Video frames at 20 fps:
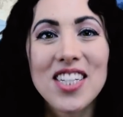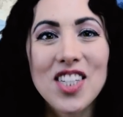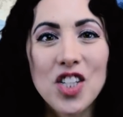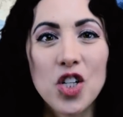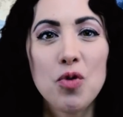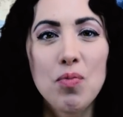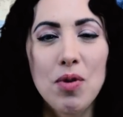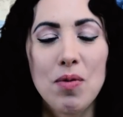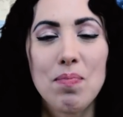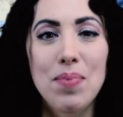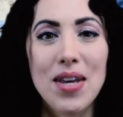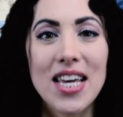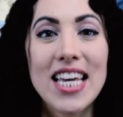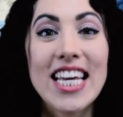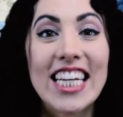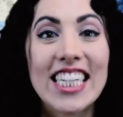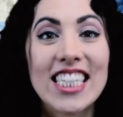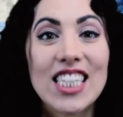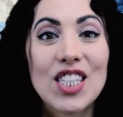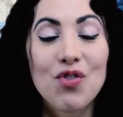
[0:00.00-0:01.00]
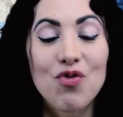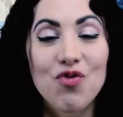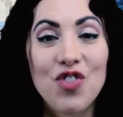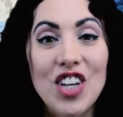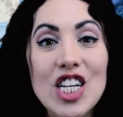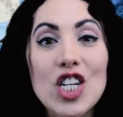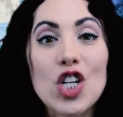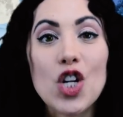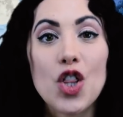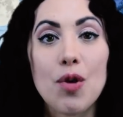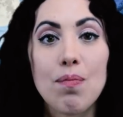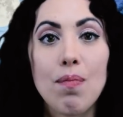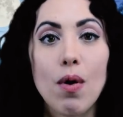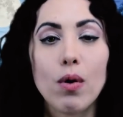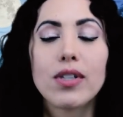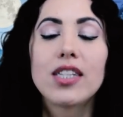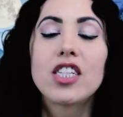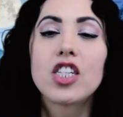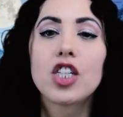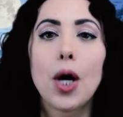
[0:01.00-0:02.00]
as human beings feel the
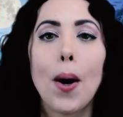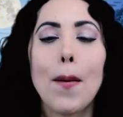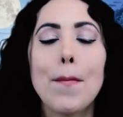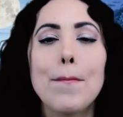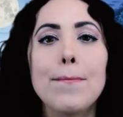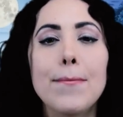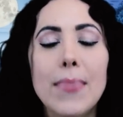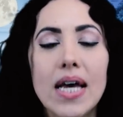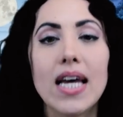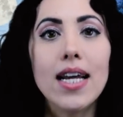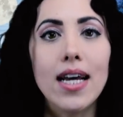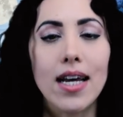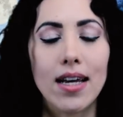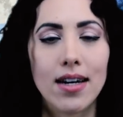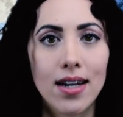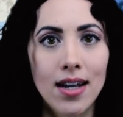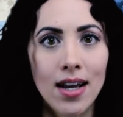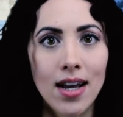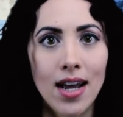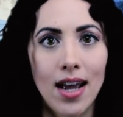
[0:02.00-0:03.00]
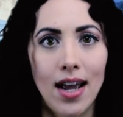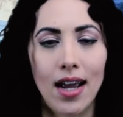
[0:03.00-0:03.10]
most committed